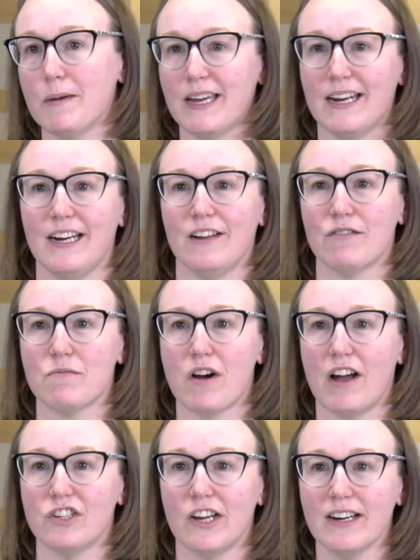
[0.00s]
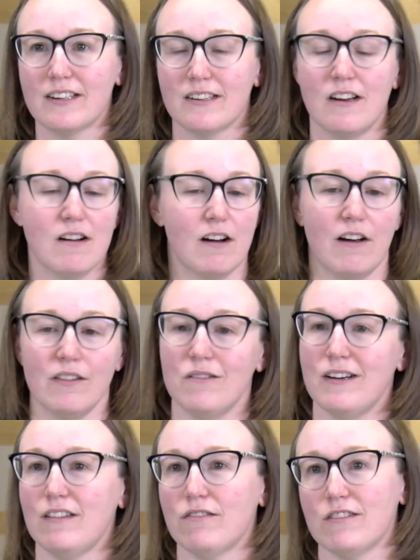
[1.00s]
beginning of the project all the
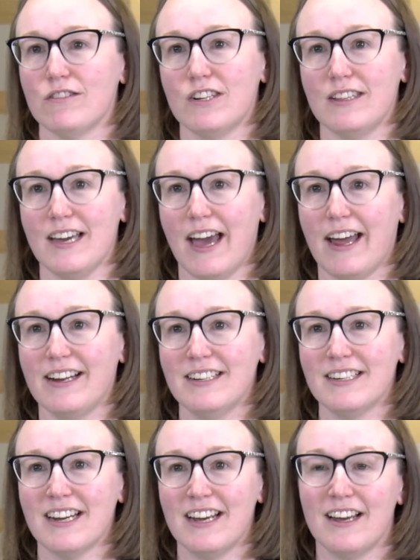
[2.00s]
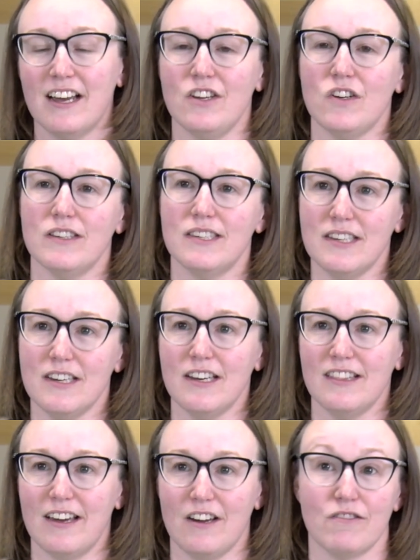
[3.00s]
way through to the end. And you can see
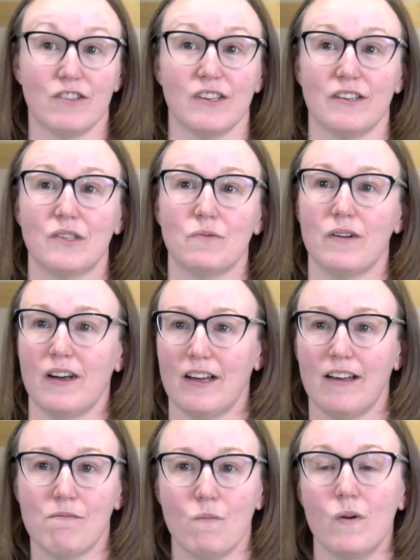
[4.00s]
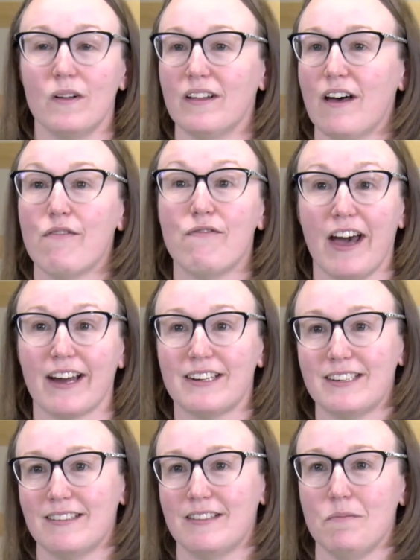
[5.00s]
that your results will
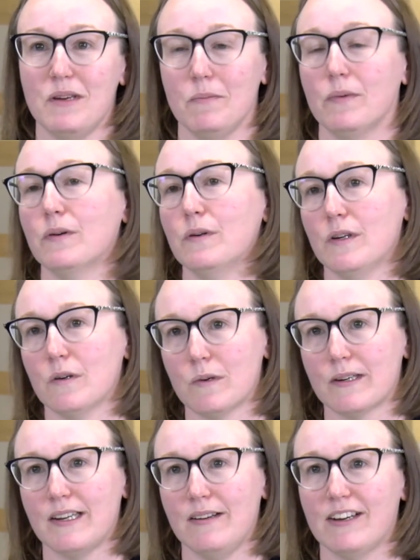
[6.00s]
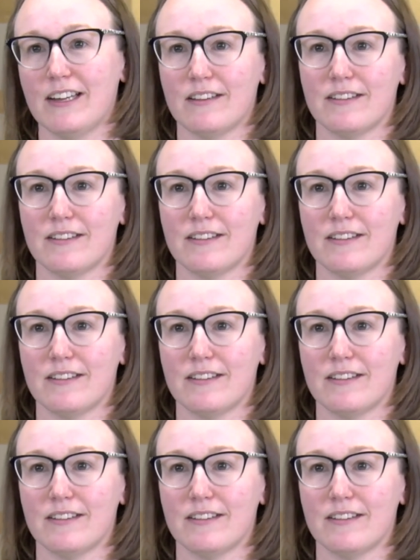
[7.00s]
affect the people who you're working with.